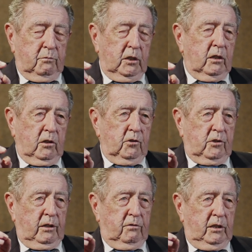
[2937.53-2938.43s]
pretty close
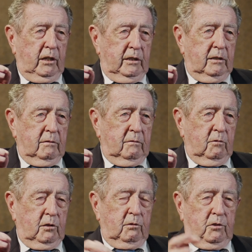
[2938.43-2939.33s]
to every night,
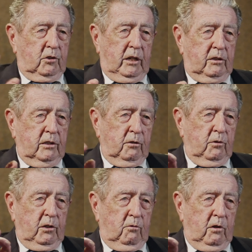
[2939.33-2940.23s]
whether it was
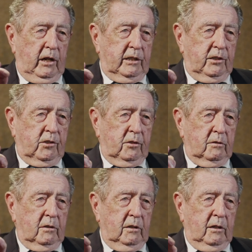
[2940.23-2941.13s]
artillery or rockets.
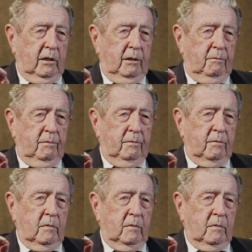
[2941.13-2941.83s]
Um,